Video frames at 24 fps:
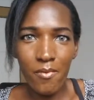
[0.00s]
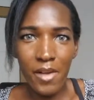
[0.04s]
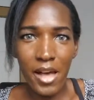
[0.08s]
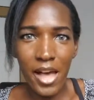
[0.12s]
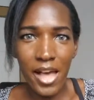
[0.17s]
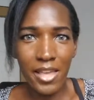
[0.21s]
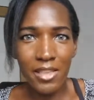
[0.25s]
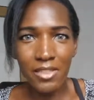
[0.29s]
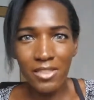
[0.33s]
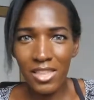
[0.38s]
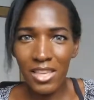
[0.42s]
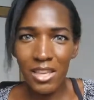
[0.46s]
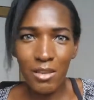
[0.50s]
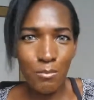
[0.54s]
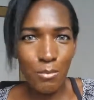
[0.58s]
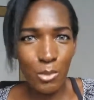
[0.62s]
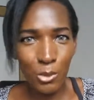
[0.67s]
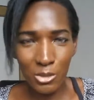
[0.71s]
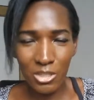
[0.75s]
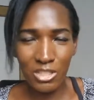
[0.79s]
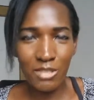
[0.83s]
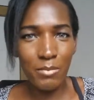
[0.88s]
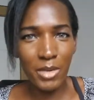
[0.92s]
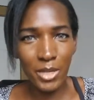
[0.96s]
I think
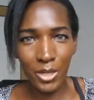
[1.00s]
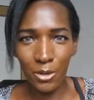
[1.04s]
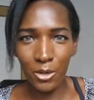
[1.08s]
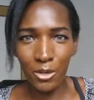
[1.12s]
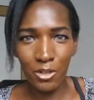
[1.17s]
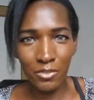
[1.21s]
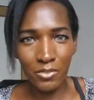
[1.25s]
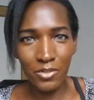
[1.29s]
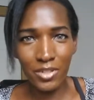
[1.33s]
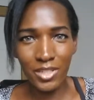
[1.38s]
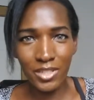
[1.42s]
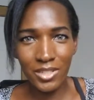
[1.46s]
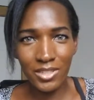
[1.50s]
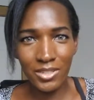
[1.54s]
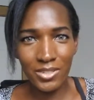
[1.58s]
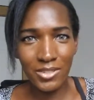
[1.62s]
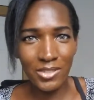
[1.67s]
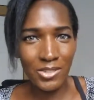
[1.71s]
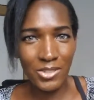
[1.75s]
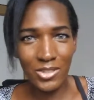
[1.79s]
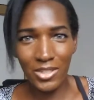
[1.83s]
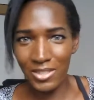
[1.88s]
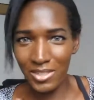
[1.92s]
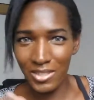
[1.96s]
most of my
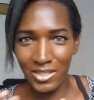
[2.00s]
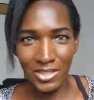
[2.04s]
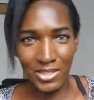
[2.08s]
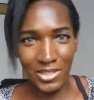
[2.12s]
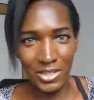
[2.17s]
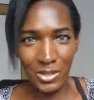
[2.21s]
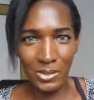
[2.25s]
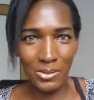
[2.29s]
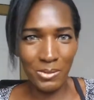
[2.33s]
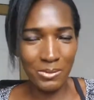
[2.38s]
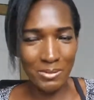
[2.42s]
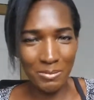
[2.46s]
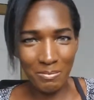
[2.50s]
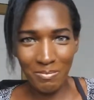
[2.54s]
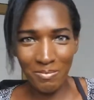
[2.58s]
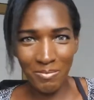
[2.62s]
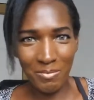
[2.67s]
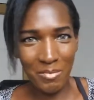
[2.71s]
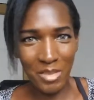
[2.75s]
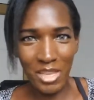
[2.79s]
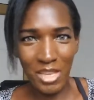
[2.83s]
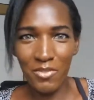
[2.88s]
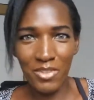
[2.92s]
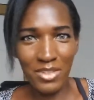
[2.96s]
girlfriends just don't
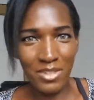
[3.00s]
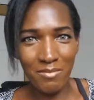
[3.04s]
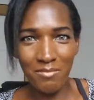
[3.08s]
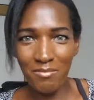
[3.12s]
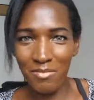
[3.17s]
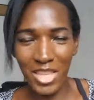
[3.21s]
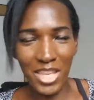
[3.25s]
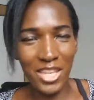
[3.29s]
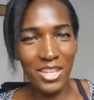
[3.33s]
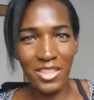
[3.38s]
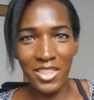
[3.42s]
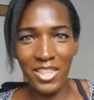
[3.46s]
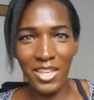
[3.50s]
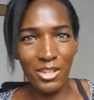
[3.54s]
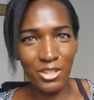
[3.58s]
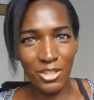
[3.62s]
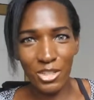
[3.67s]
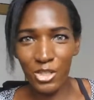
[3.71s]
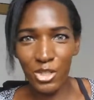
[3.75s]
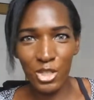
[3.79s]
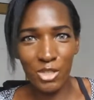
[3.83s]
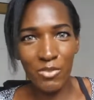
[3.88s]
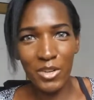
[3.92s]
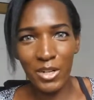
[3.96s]
even, they're
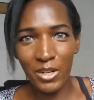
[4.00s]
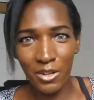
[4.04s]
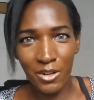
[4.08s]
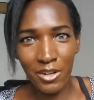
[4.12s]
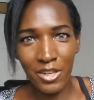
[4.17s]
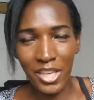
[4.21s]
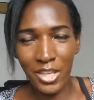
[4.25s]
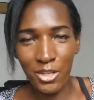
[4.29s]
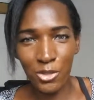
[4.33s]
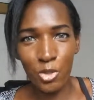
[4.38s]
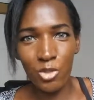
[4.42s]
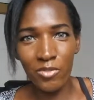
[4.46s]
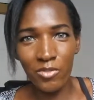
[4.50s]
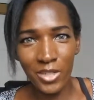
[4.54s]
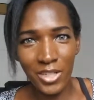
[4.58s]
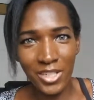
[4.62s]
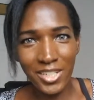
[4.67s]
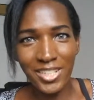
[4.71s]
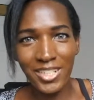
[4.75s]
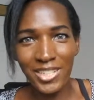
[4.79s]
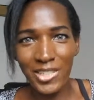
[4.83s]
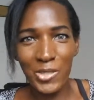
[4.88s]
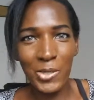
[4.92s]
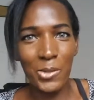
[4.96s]
just very
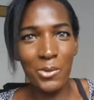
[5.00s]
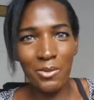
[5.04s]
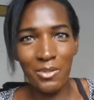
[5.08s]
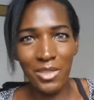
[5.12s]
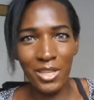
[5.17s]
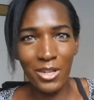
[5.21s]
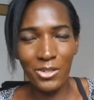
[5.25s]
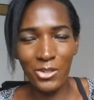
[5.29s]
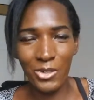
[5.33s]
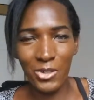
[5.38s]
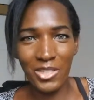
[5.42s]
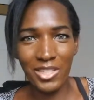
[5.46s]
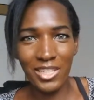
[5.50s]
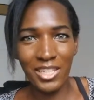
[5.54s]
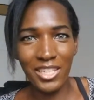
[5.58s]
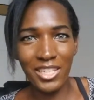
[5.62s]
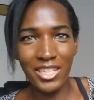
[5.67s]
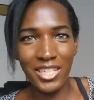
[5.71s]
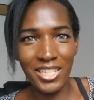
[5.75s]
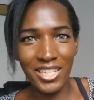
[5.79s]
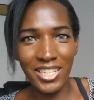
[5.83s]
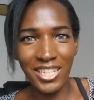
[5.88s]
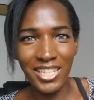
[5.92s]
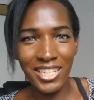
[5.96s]
introverted, so they're just
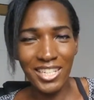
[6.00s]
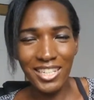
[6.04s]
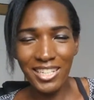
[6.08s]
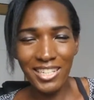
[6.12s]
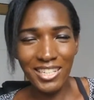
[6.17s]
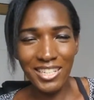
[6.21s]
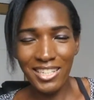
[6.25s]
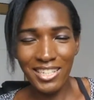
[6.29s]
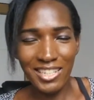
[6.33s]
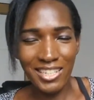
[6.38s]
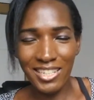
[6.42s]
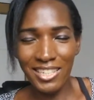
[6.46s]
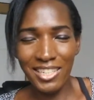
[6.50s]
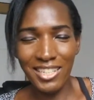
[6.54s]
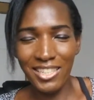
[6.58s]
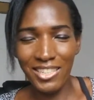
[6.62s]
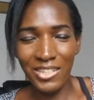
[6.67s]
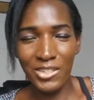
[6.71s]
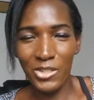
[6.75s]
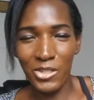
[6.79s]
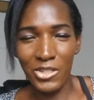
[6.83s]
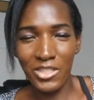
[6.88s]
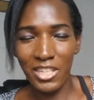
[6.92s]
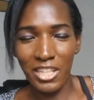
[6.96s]
like,
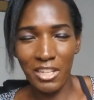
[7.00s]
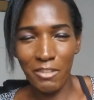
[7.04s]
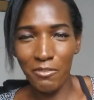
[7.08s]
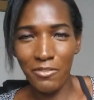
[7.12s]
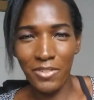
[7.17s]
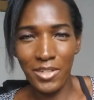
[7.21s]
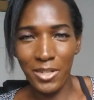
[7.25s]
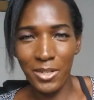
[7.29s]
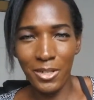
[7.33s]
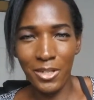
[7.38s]
fuck